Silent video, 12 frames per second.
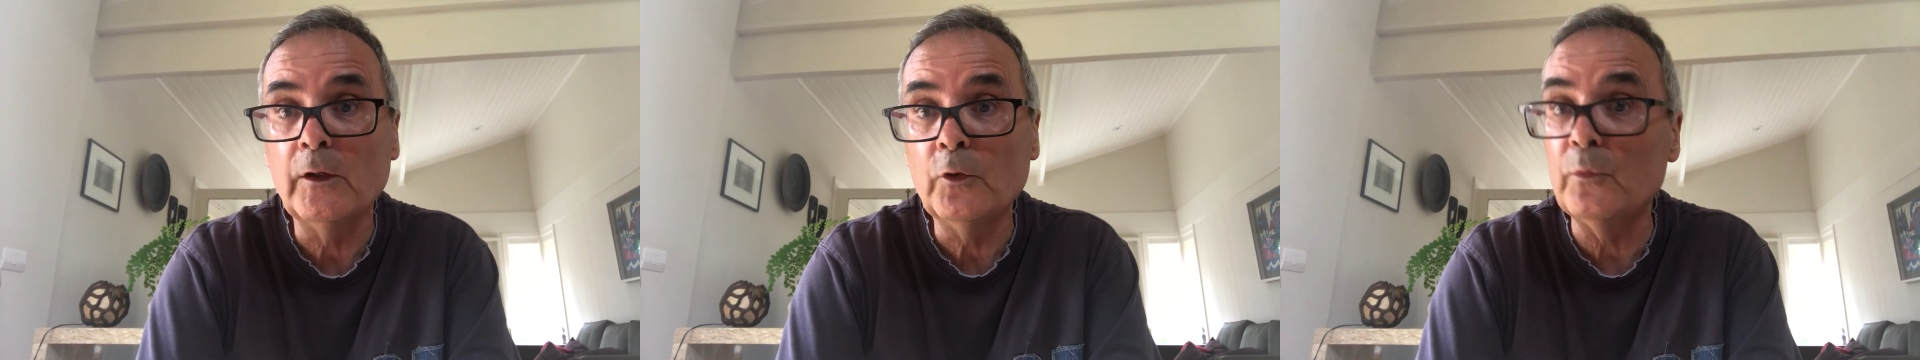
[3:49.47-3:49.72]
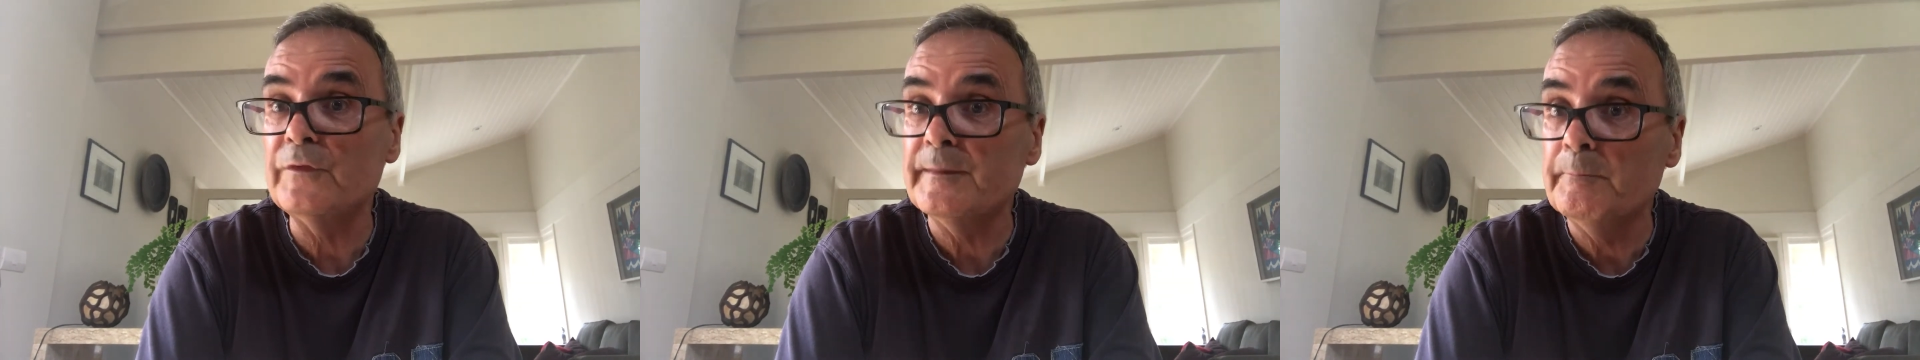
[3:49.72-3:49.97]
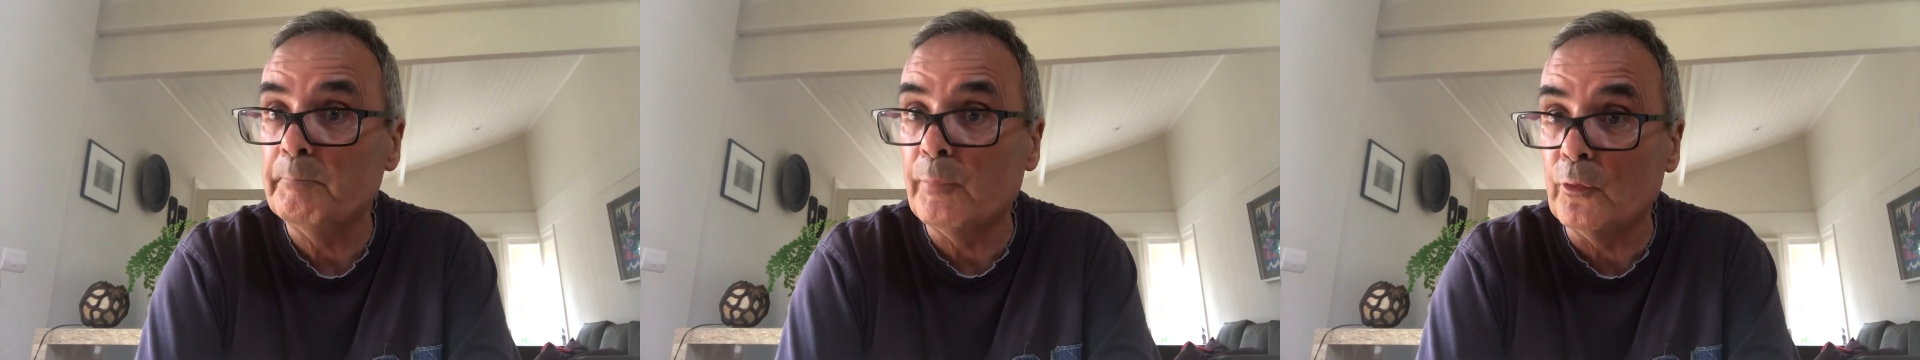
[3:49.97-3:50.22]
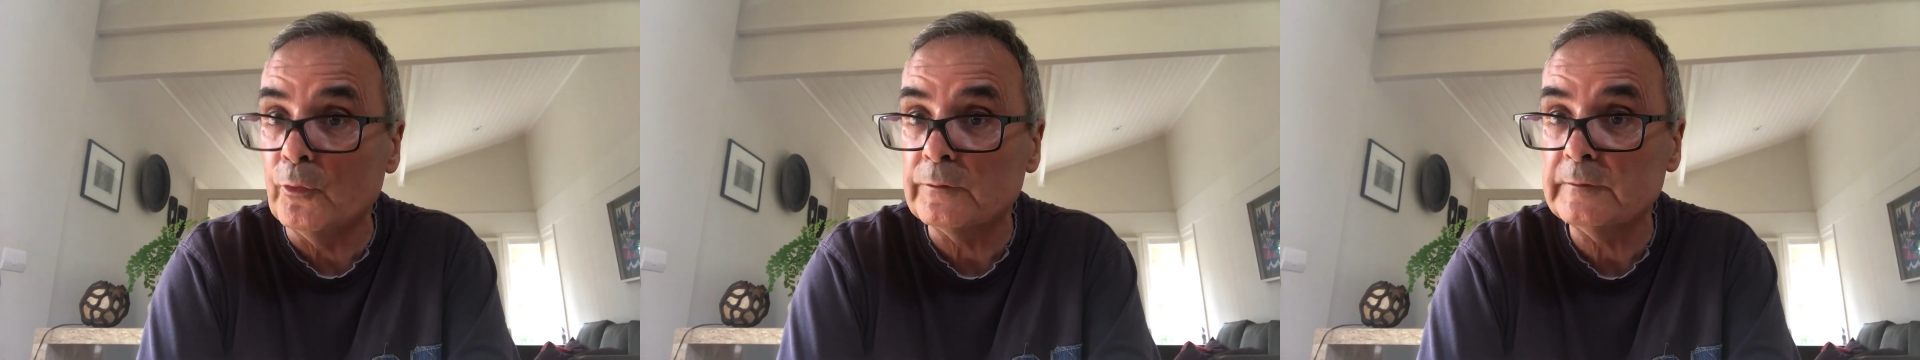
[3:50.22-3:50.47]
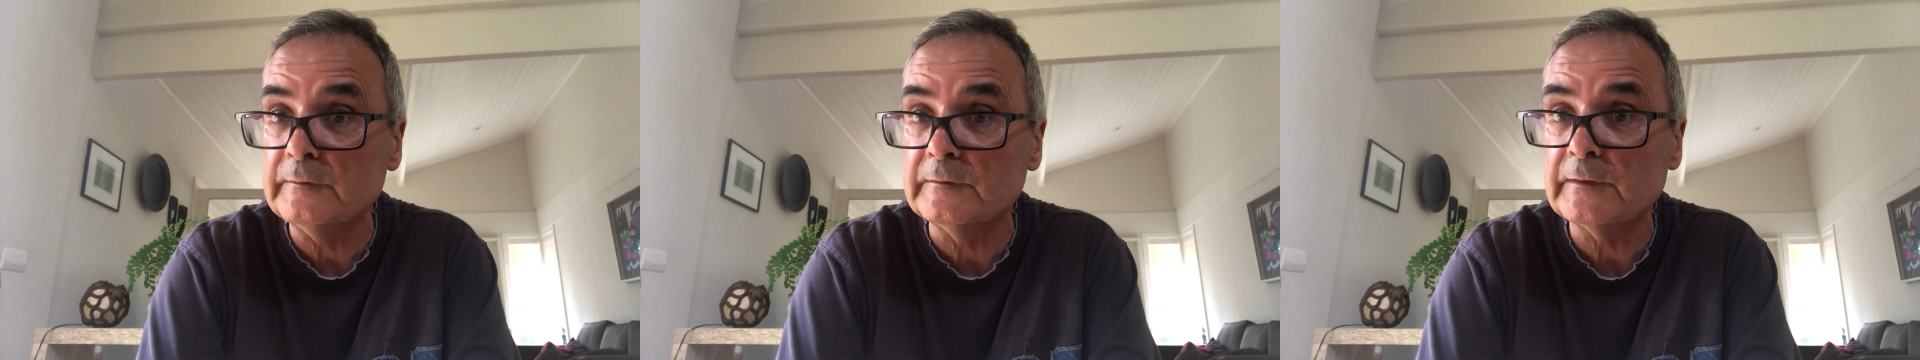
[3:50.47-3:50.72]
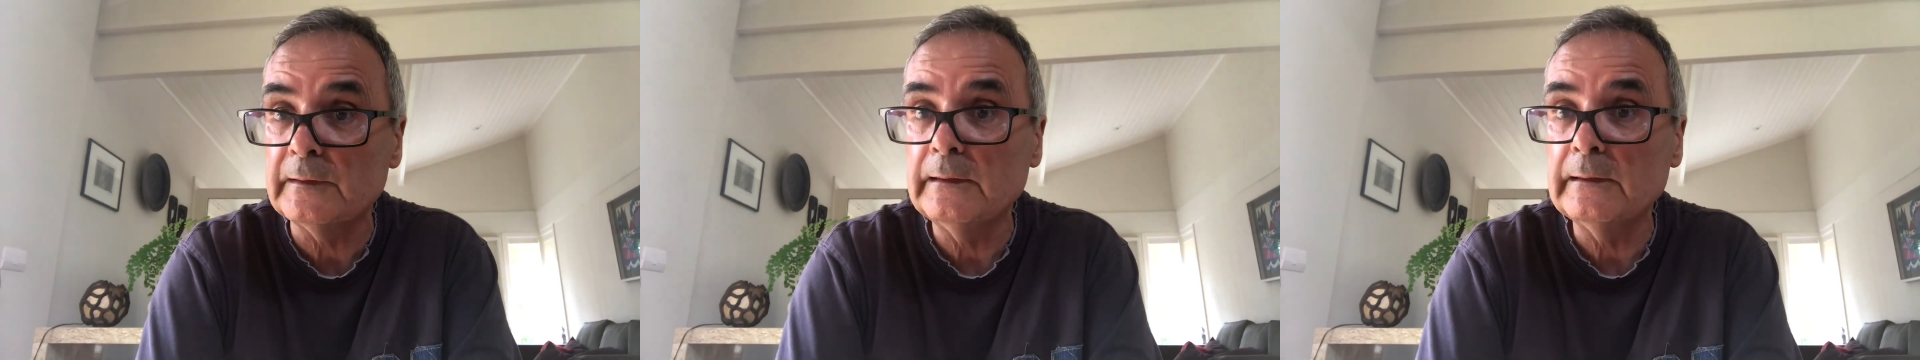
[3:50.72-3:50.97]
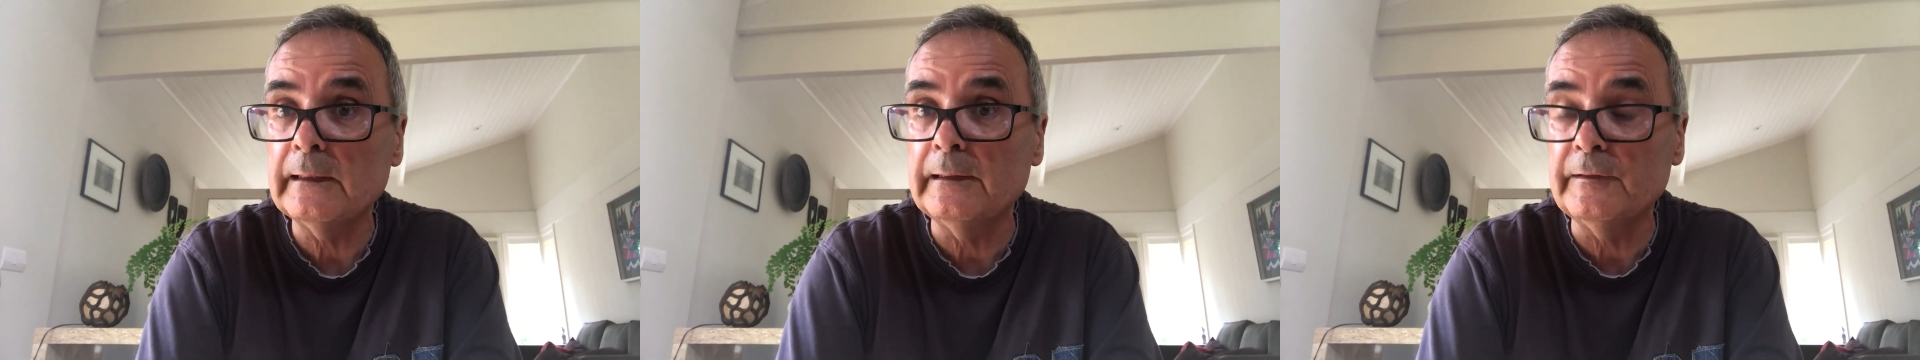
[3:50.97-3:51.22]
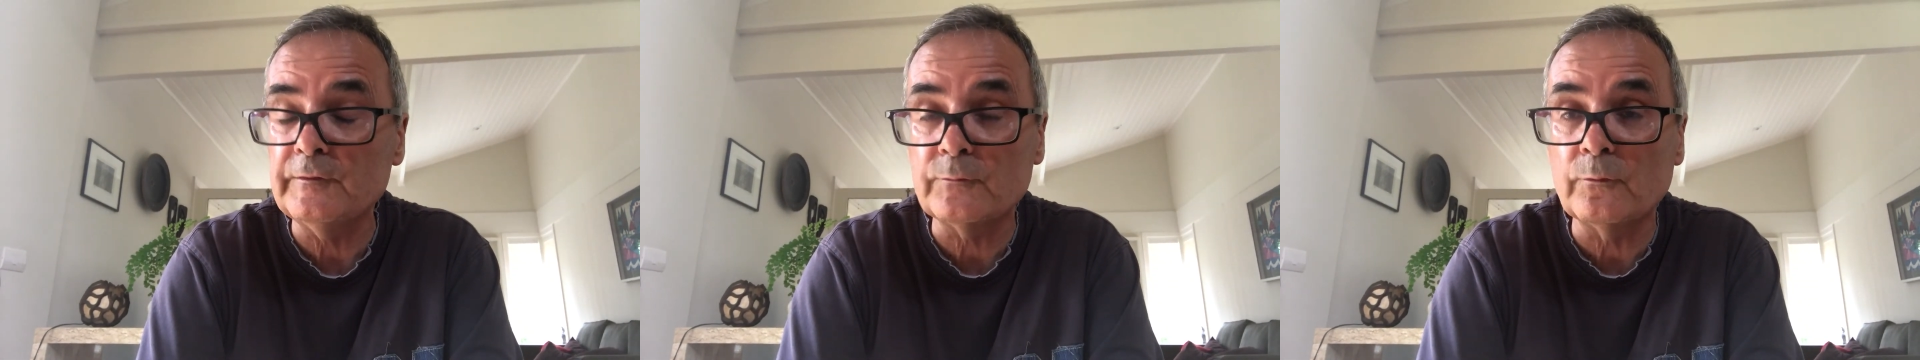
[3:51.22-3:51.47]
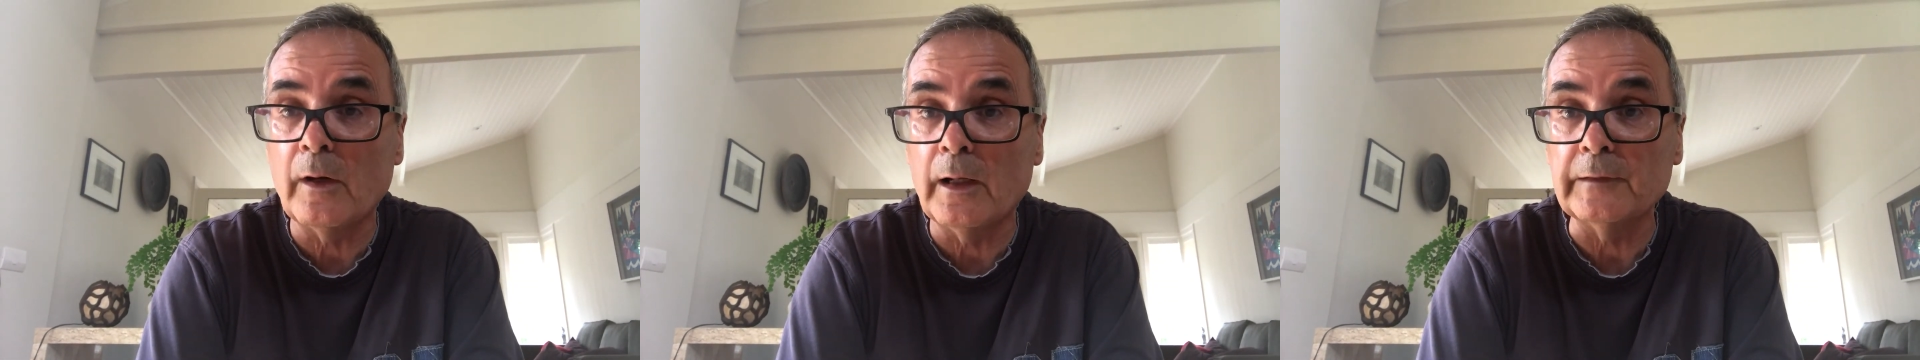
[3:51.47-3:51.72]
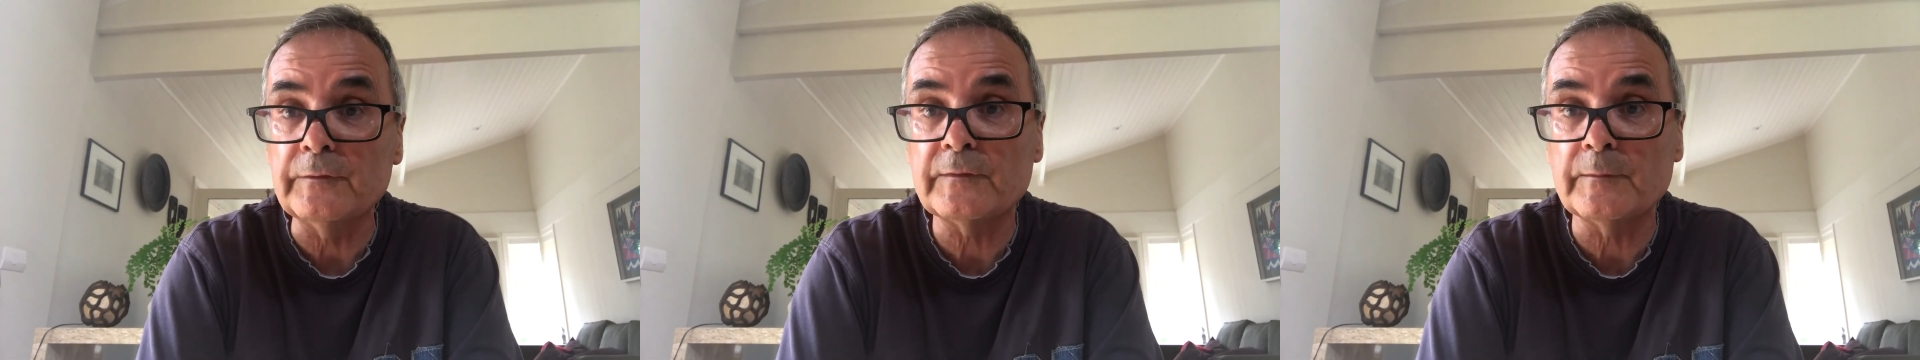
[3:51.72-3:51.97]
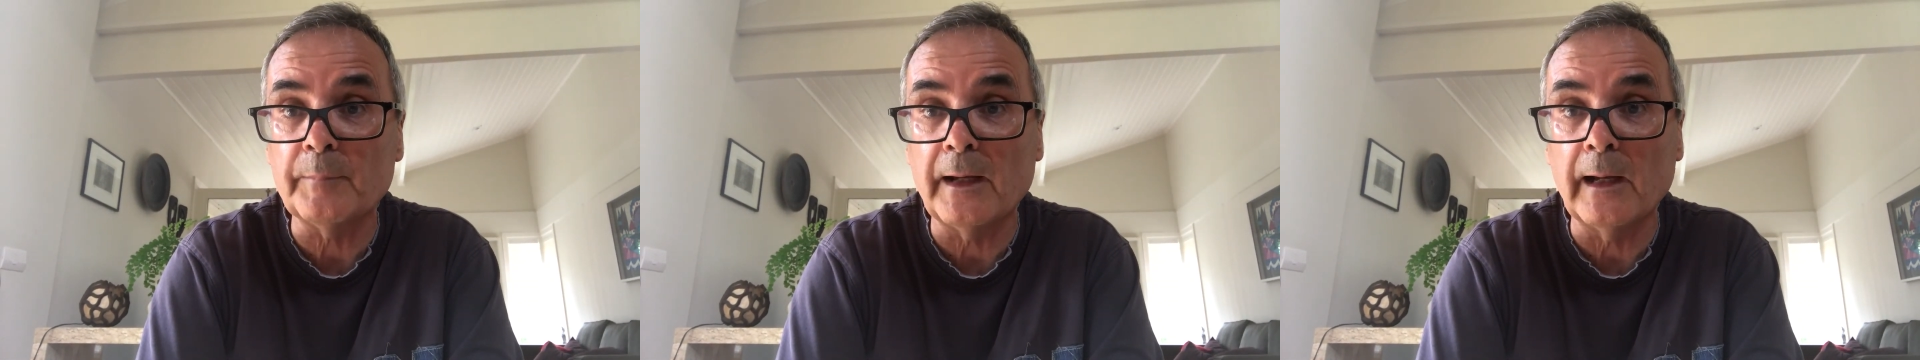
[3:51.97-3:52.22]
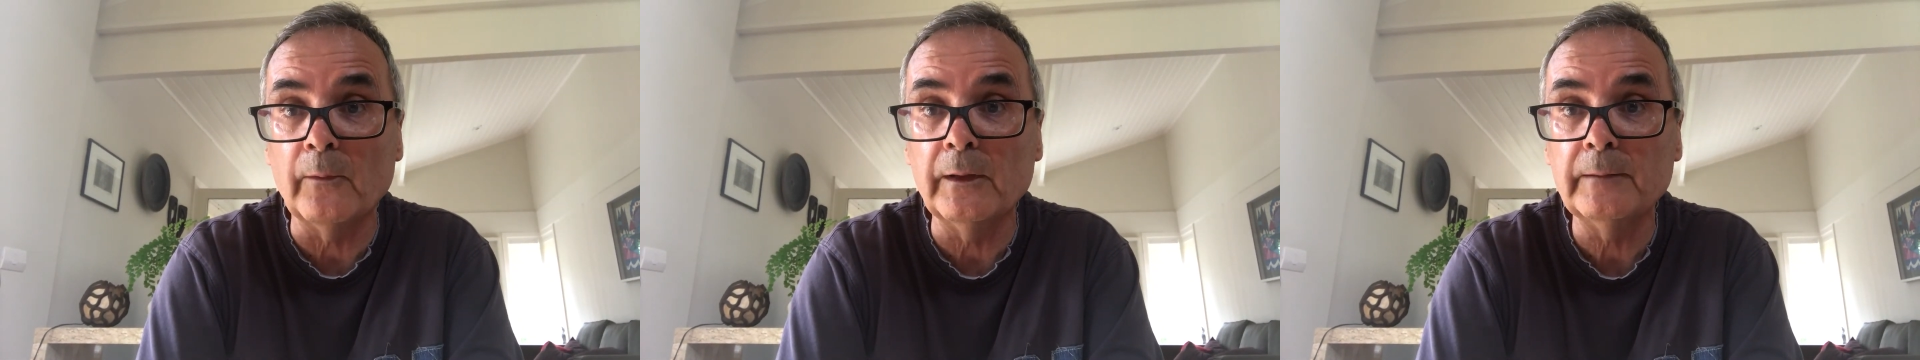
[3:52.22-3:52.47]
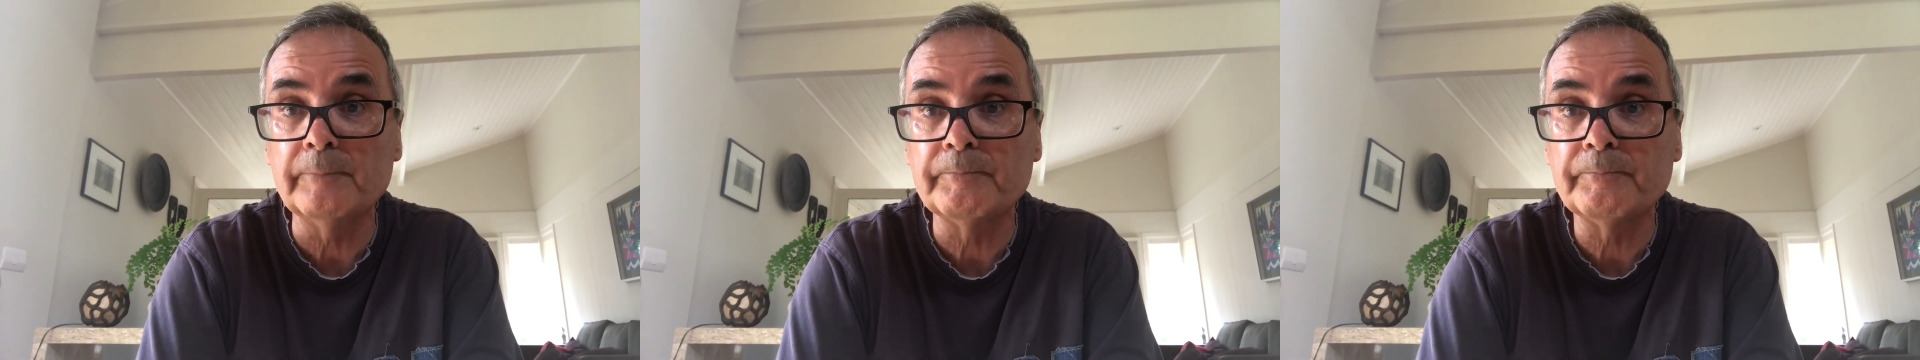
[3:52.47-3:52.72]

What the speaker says: was important in his rise to power.